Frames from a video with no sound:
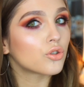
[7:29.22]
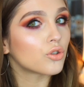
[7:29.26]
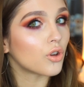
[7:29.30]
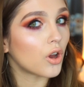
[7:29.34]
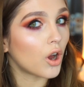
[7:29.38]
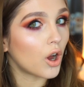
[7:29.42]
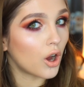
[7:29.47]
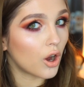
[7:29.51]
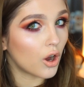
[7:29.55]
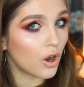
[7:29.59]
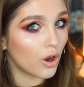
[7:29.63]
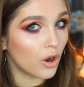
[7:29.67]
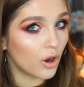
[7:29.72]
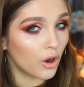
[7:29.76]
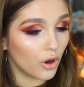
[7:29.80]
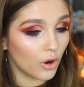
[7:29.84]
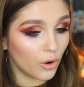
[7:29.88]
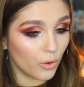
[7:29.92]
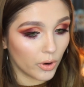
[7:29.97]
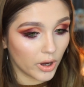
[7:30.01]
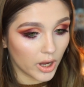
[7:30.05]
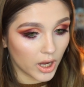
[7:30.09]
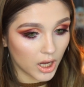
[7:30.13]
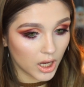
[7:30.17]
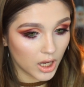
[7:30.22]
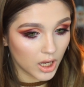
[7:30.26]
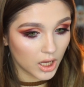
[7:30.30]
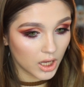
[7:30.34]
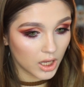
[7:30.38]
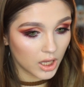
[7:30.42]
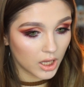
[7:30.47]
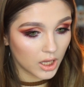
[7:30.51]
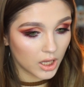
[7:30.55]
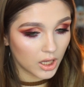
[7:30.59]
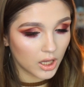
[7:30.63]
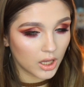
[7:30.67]
So
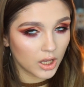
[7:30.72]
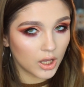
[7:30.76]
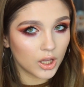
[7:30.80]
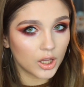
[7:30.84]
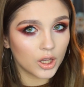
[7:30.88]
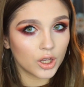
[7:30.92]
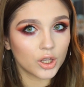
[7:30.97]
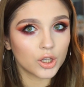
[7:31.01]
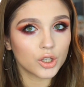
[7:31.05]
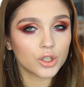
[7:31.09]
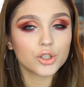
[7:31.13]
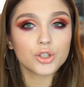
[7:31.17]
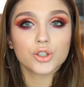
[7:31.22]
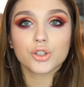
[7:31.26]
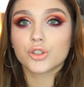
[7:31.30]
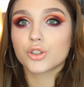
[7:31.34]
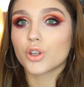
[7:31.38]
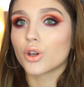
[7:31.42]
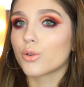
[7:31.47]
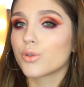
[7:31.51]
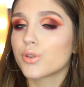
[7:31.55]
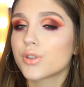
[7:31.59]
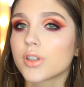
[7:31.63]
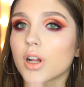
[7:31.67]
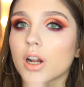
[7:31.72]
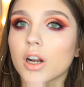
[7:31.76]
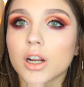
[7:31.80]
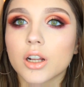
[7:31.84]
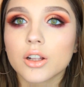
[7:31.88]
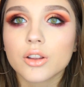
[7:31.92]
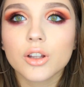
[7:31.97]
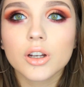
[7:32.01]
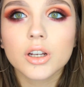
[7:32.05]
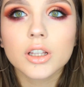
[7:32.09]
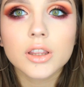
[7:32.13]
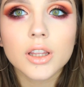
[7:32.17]

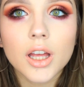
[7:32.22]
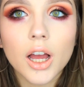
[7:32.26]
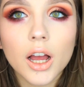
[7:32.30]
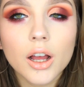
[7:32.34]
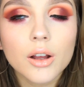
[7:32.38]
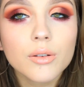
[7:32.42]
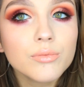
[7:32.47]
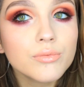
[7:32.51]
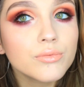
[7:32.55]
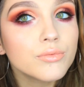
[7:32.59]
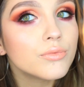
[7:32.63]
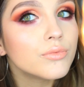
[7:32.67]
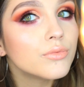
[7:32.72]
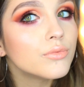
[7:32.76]
stunning. Look at that.